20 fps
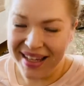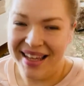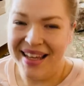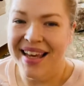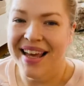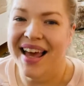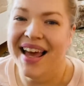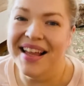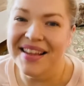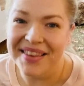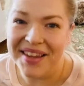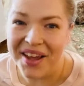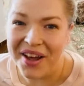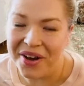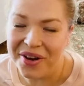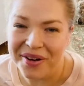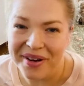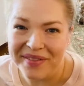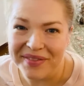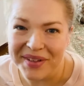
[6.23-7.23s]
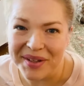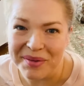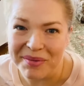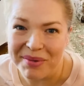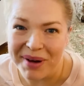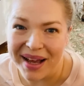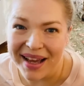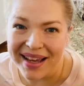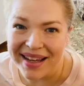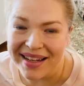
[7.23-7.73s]
Hello,
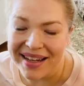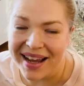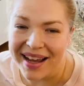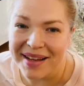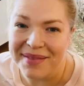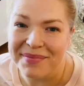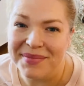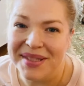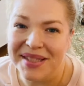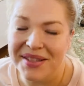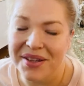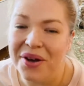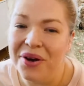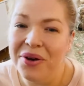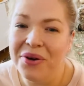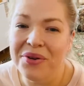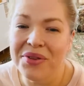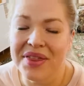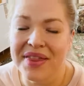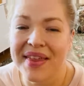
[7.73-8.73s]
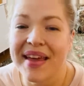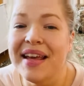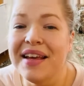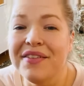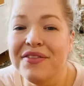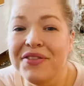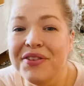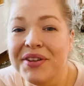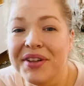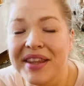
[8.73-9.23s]
everyone. I'm so
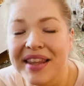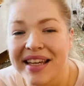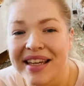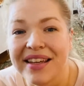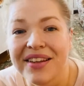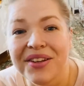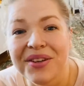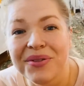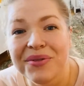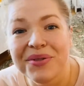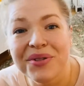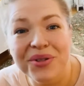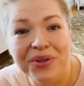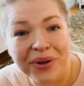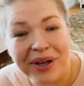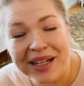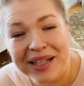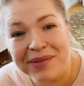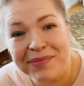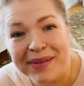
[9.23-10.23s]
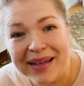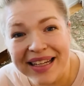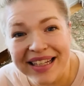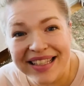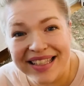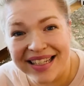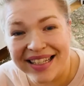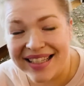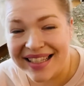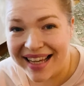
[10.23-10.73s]
thankful that you joined me
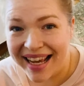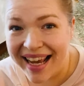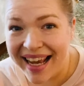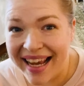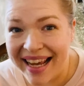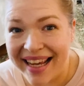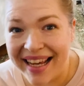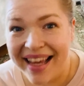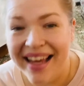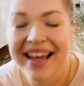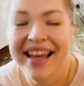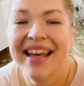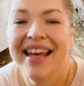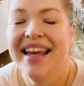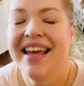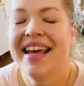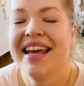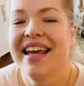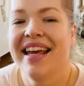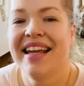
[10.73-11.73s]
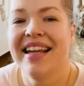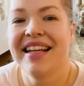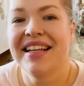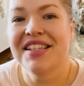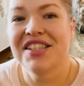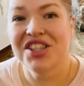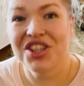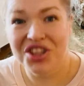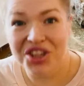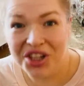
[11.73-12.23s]
today. It
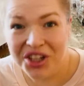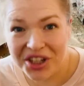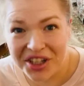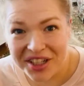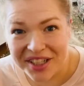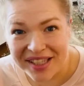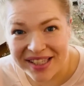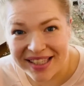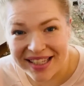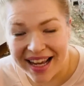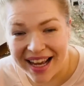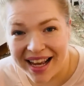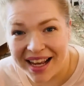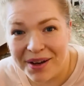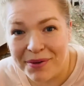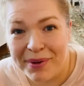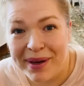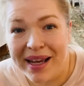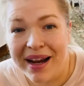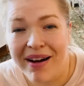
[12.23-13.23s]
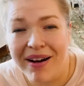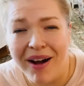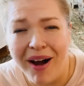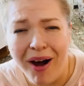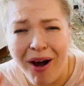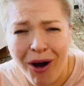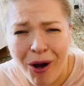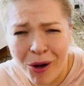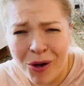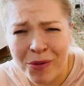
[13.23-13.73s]
is Thursday. We are
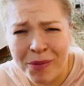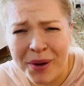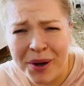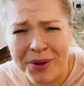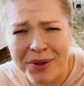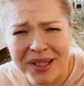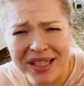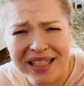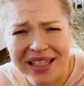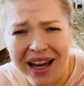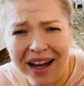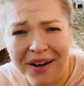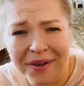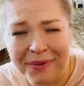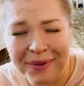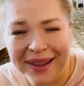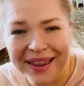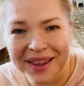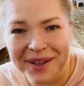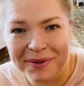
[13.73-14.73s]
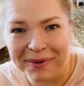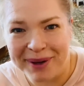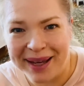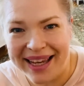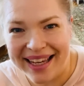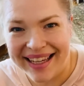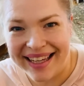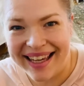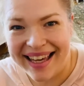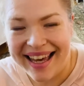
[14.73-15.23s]
almost done with the
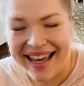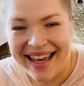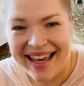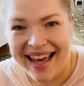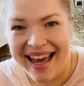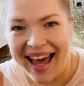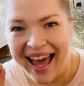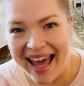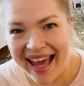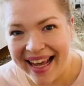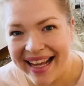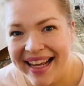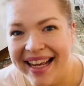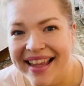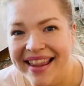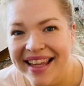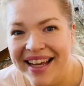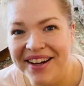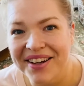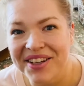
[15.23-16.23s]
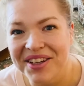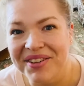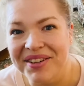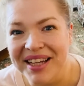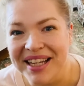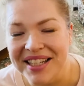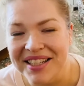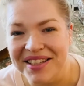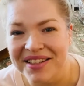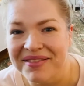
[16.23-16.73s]
week. Hang in there. You
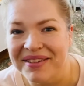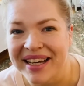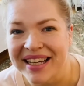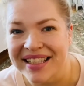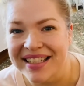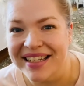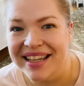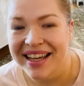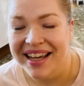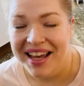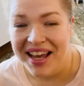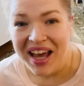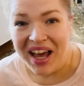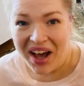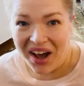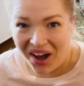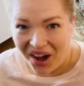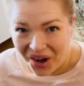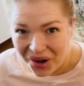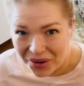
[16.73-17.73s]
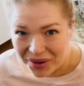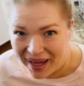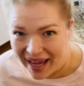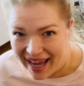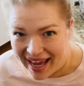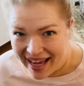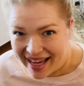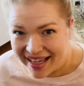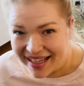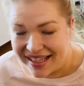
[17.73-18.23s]
can do it.
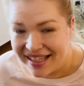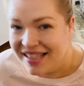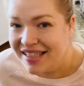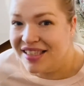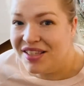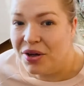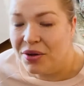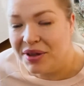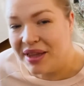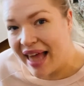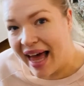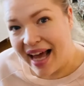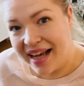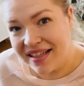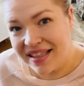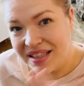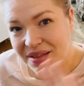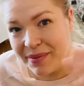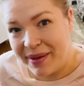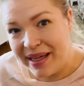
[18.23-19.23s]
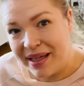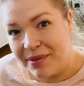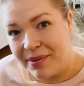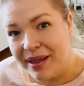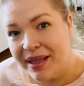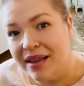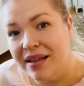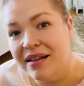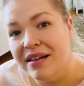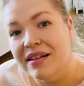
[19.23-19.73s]
Okay, so last week we
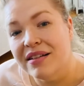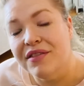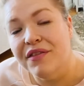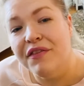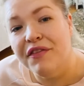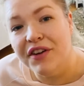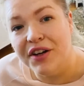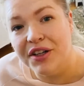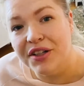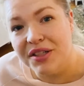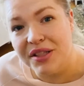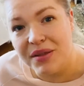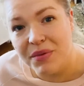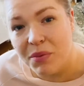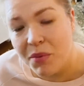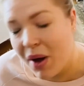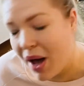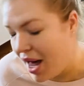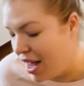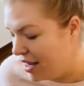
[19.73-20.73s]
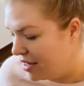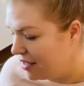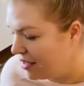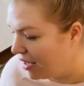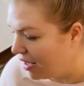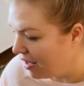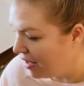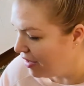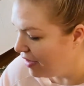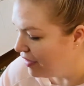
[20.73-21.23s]
learned verse 1
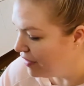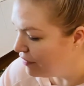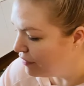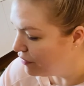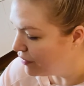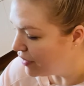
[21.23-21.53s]
of